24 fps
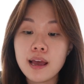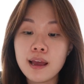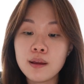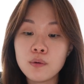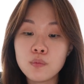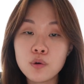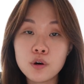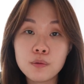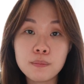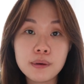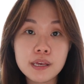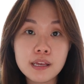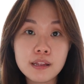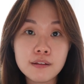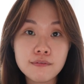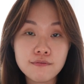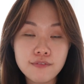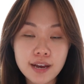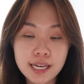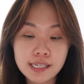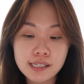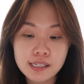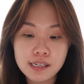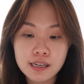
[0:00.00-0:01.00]
and will be
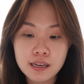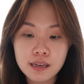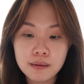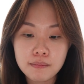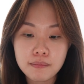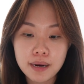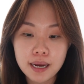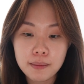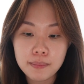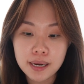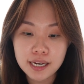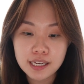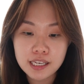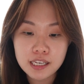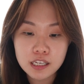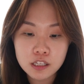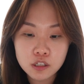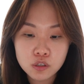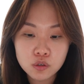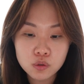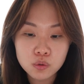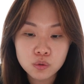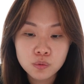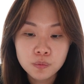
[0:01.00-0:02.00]
investing my money
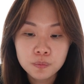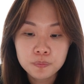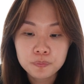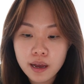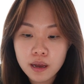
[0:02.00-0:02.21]
into.